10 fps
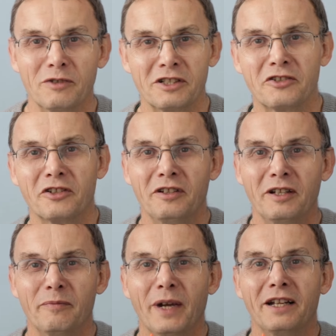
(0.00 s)
was
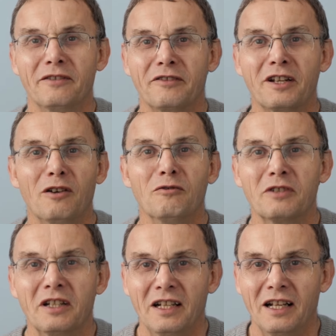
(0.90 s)
truly made of gold